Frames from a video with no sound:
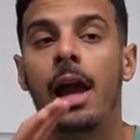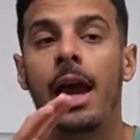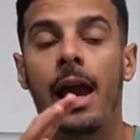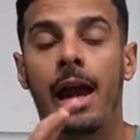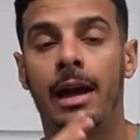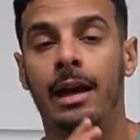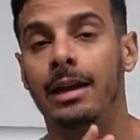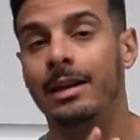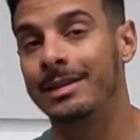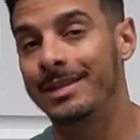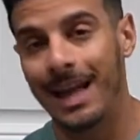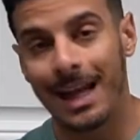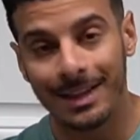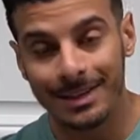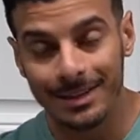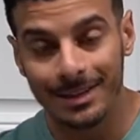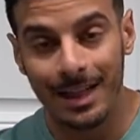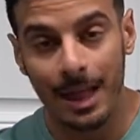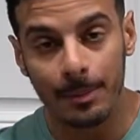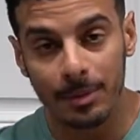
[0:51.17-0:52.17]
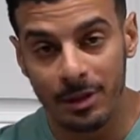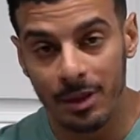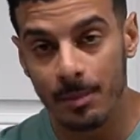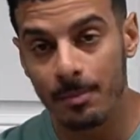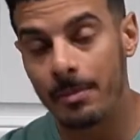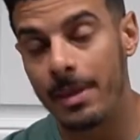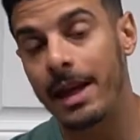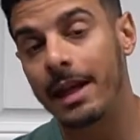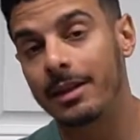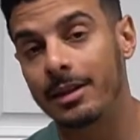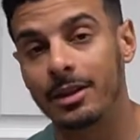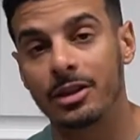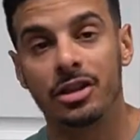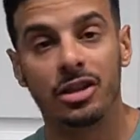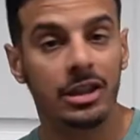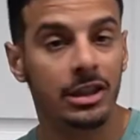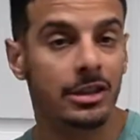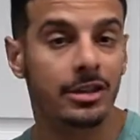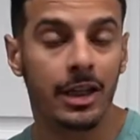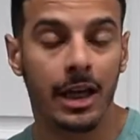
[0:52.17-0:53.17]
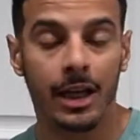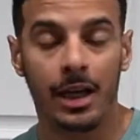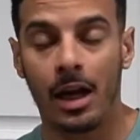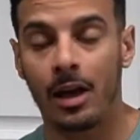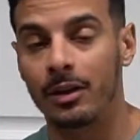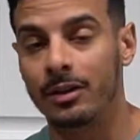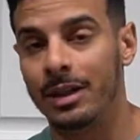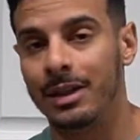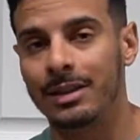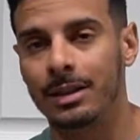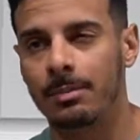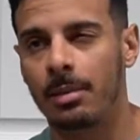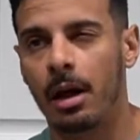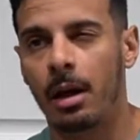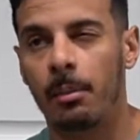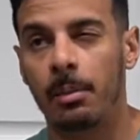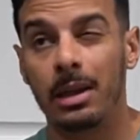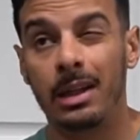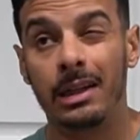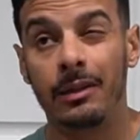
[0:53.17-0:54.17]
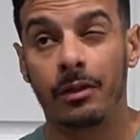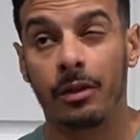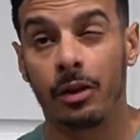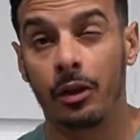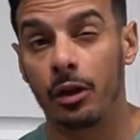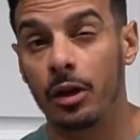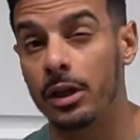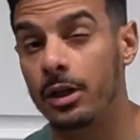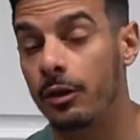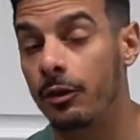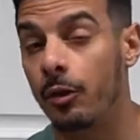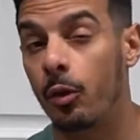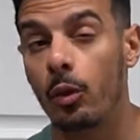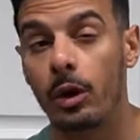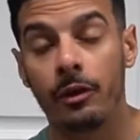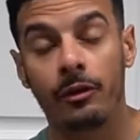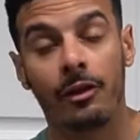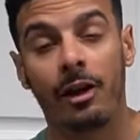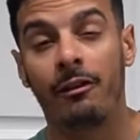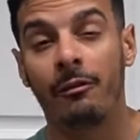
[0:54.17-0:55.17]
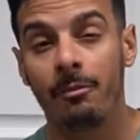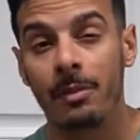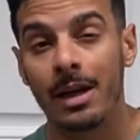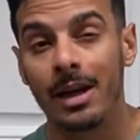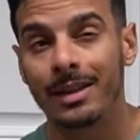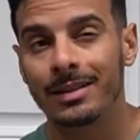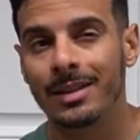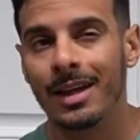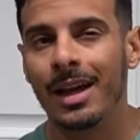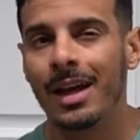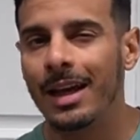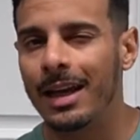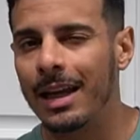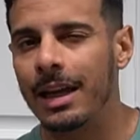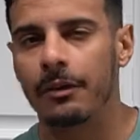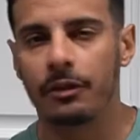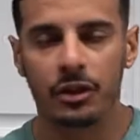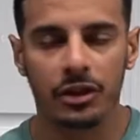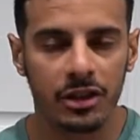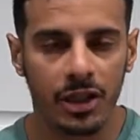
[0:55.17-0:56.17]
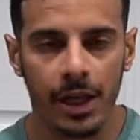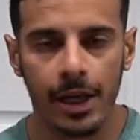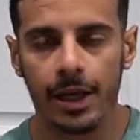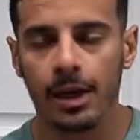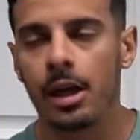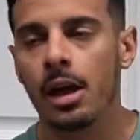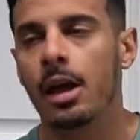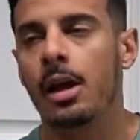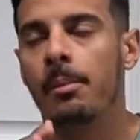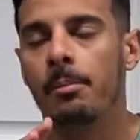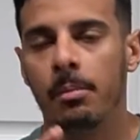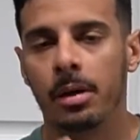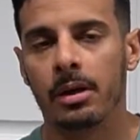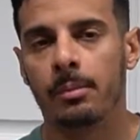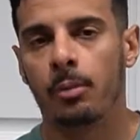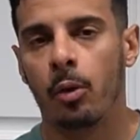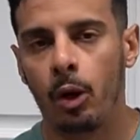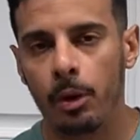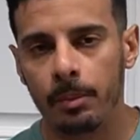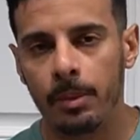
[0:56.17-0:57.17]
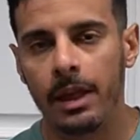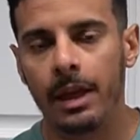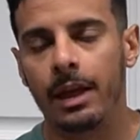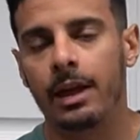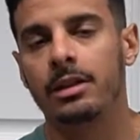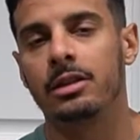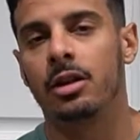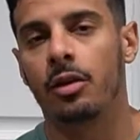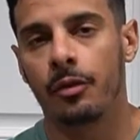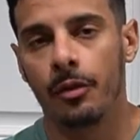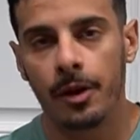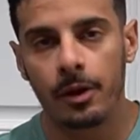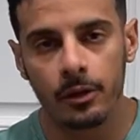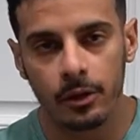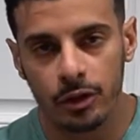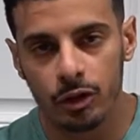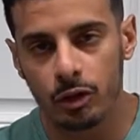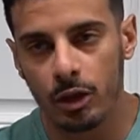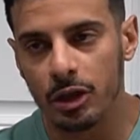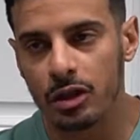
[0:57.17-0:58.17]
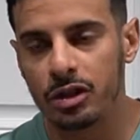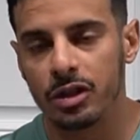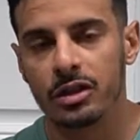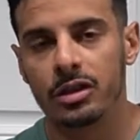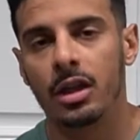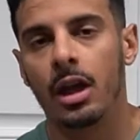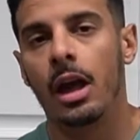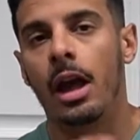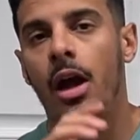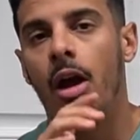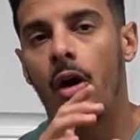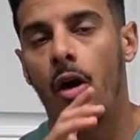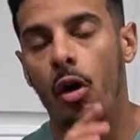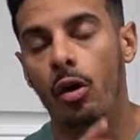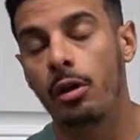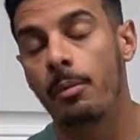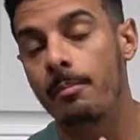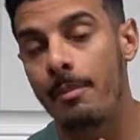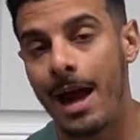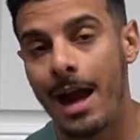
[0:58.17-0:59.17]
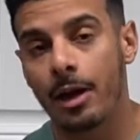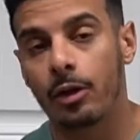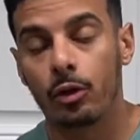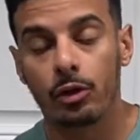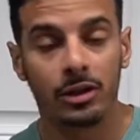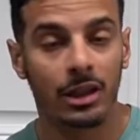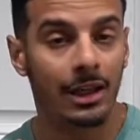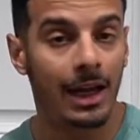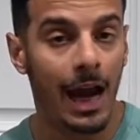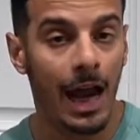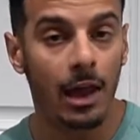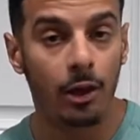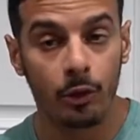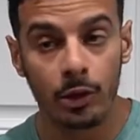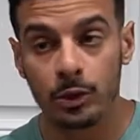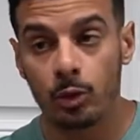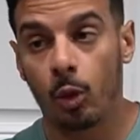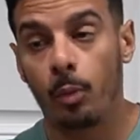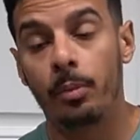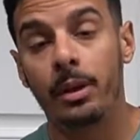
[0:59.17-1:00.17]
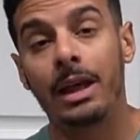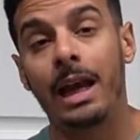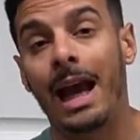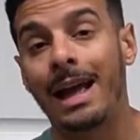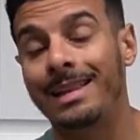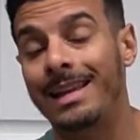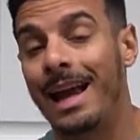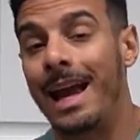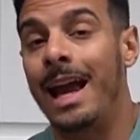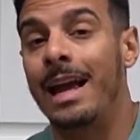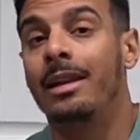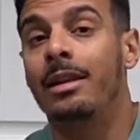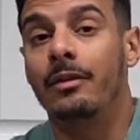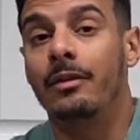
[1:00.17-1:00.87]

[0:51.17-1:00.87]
and the exact steps to make this cheesecake. Now it takes about, I believe, 30 to 45 minutes, give or take. But point being is just follow the instructions. All the macros and calories will be at the end